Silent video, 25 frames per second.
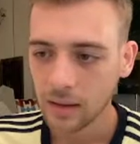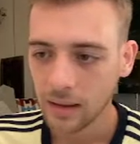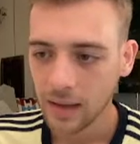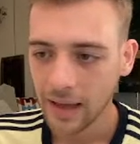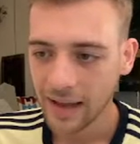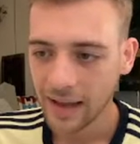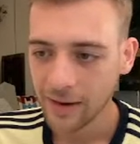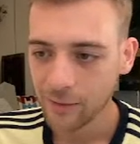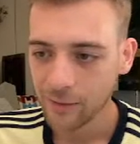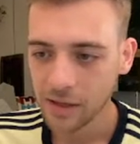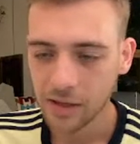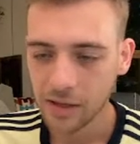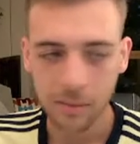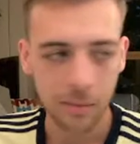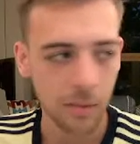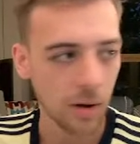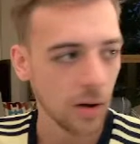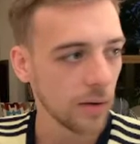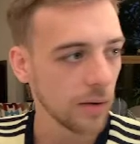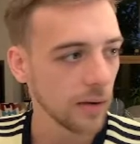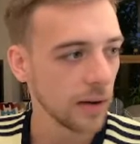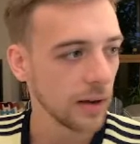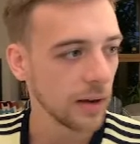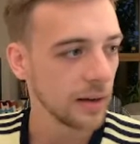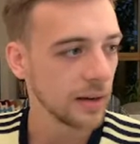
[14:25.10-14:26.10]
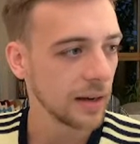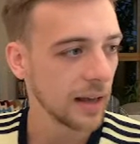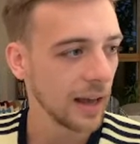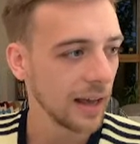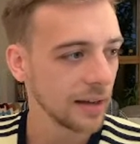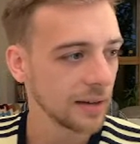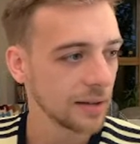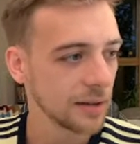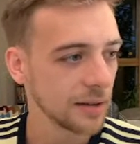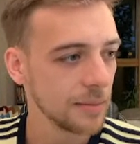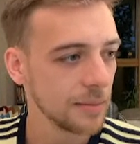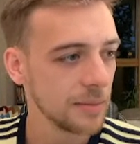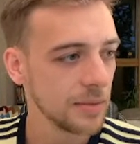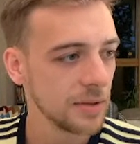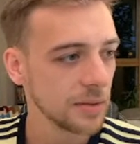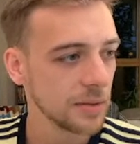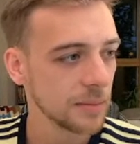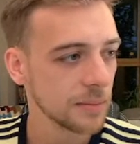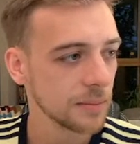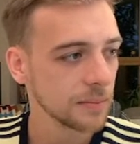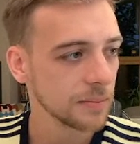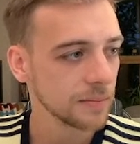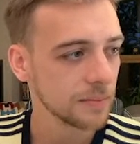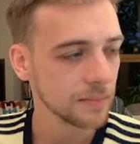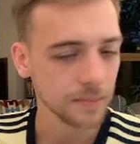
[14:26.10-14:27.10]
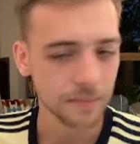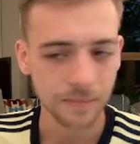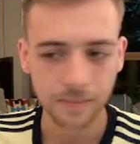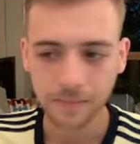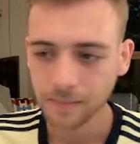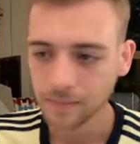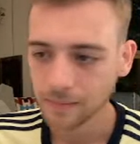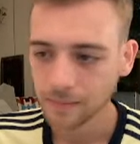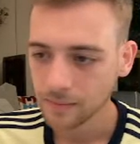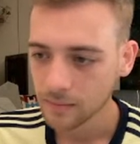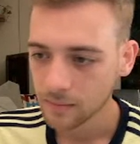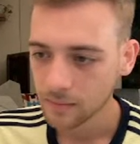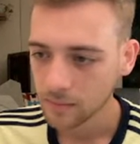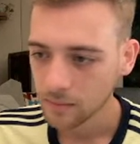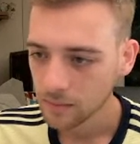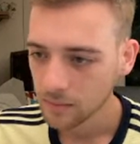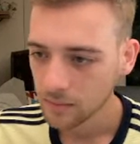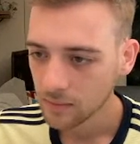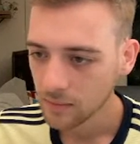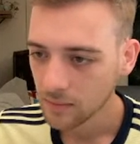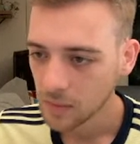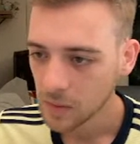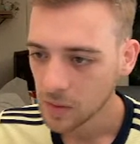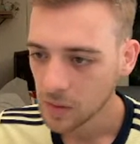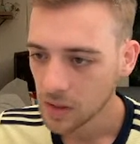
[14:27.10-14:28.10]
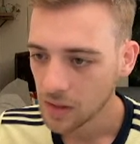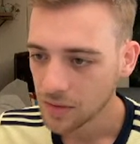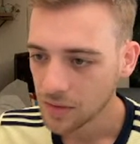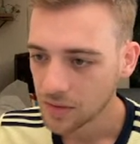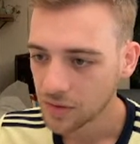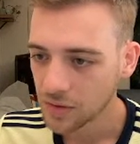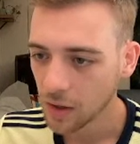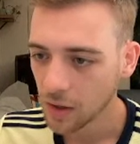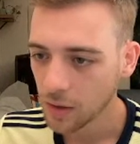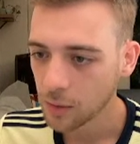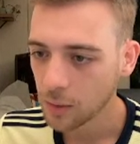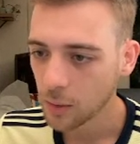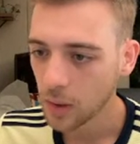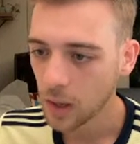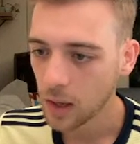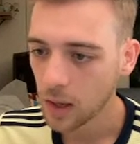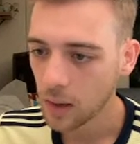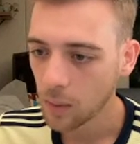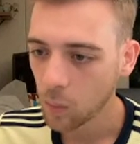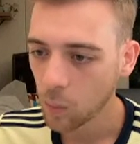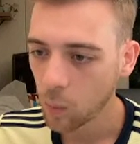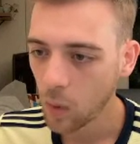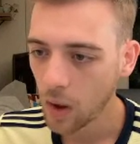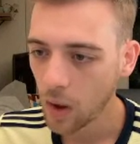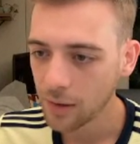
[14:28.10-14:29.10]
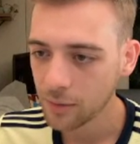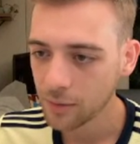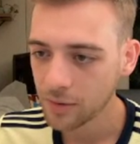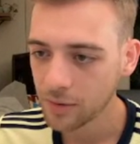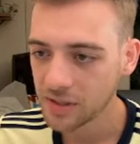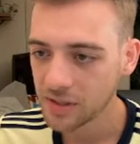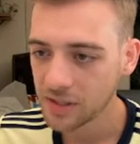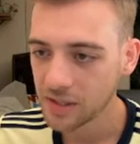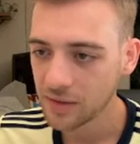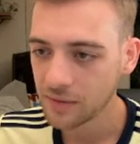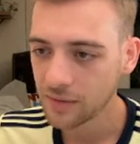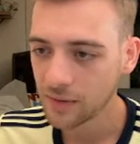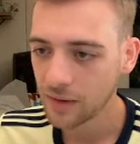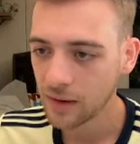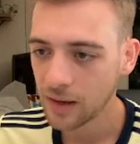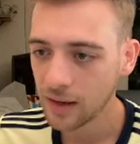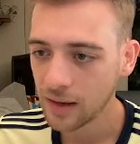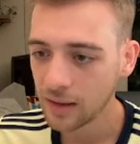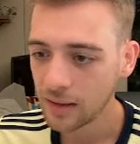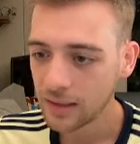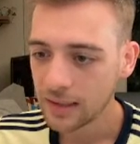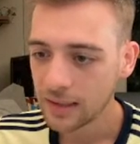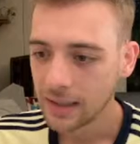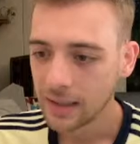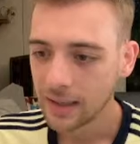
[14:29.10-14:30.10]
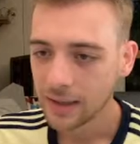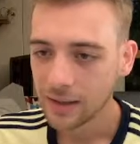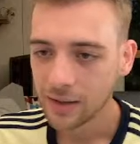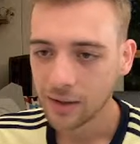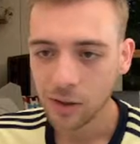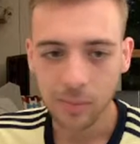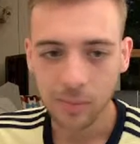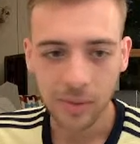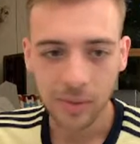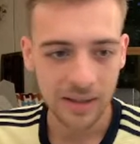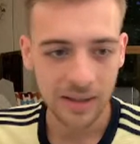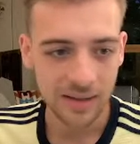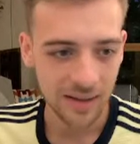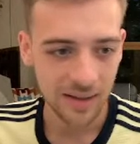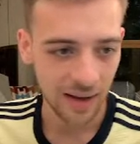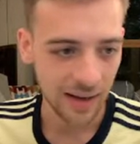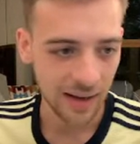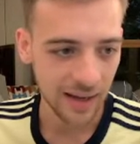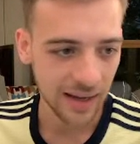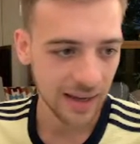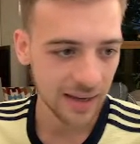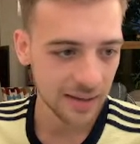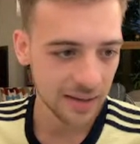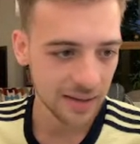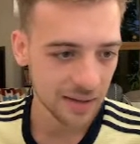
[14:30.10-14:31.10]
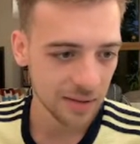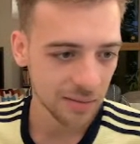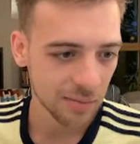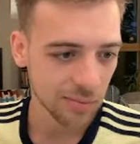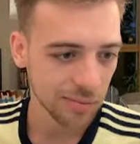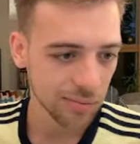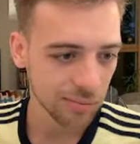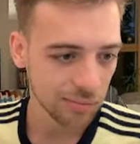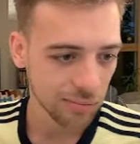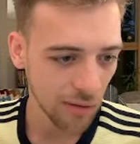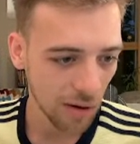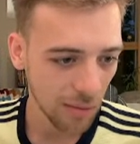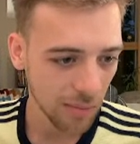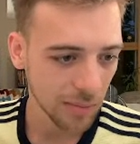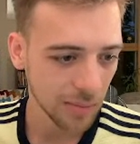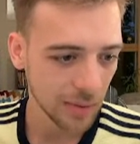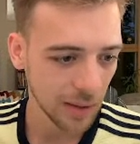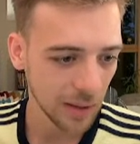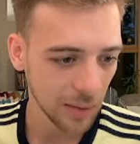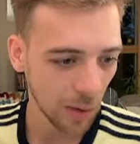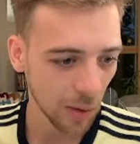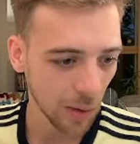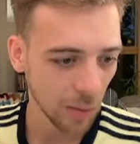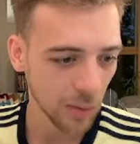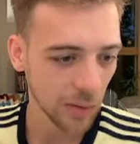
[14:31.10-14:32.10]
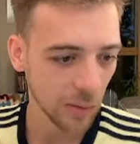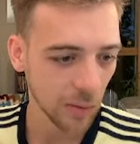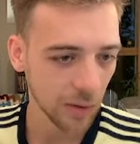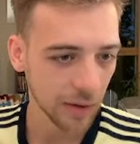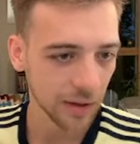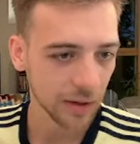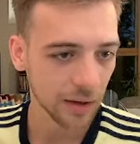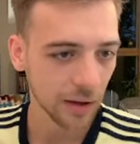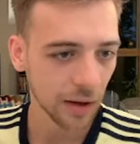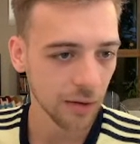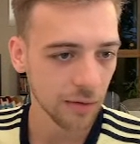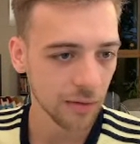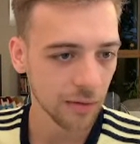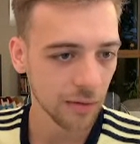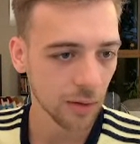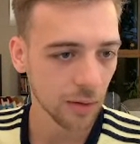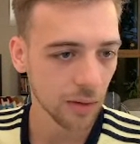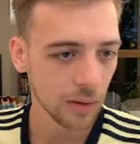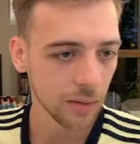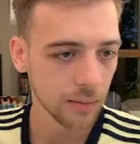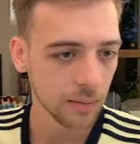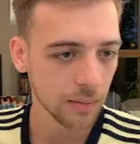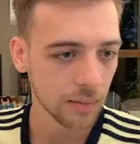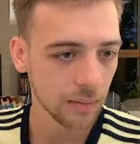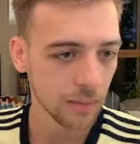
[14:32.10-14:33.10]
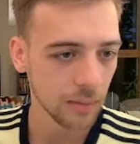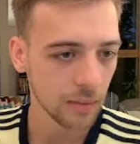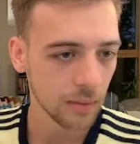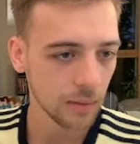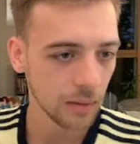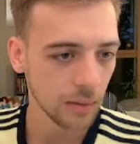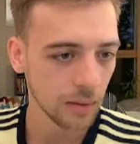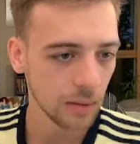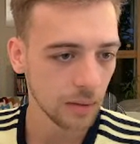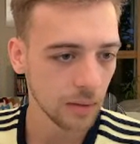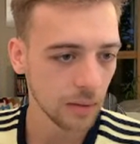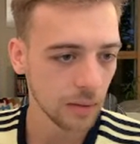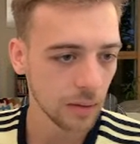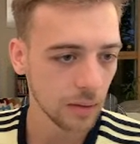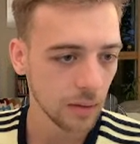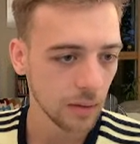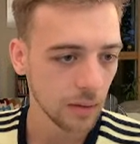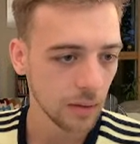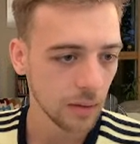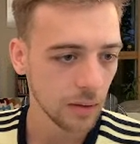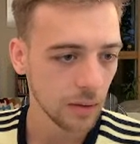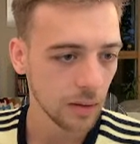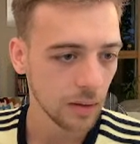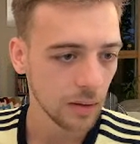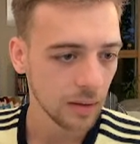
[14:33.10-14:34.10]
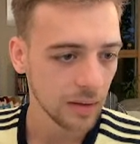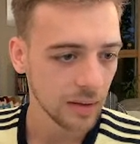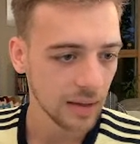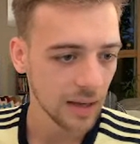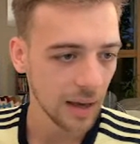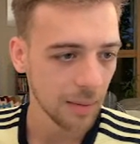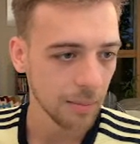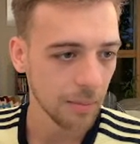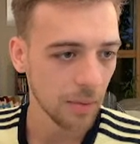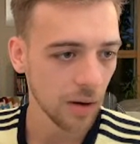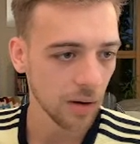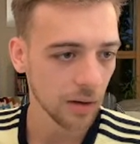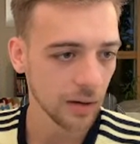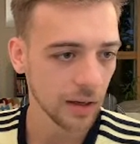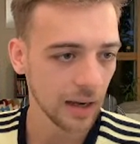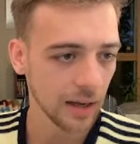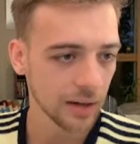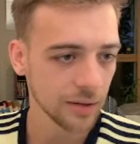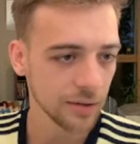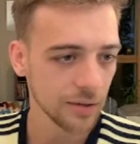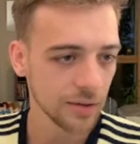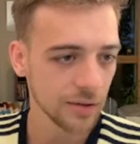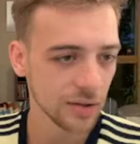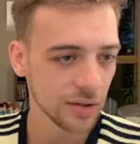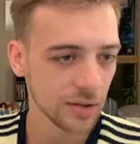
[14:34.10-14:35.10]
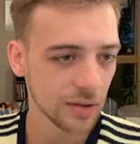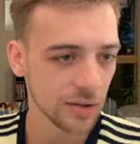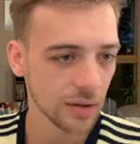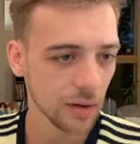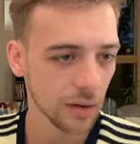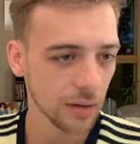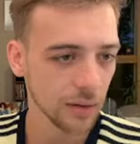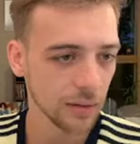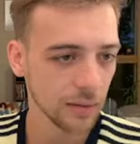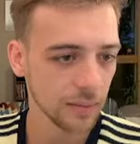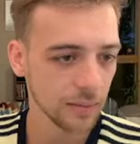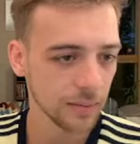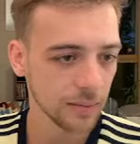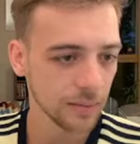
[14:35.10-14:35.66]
Henry, Kamara, and Adams. So wide receiver, QB, tight end is probably what we want to go for. Yeah, Mark Andrews is gone.